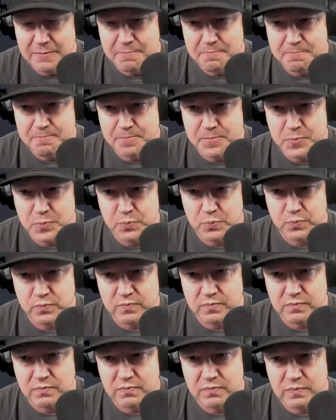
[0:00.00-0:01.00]
Yeah,
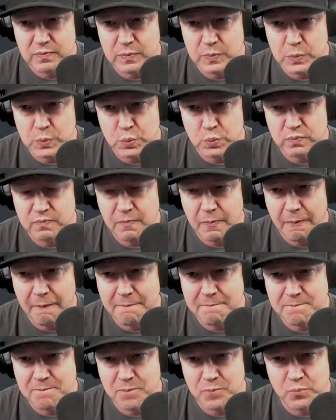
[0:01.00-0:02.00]
100%. If you taunt,
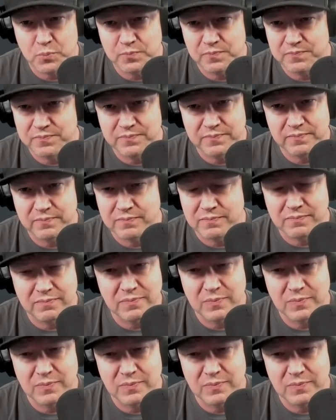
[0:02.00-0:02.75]
and this is a very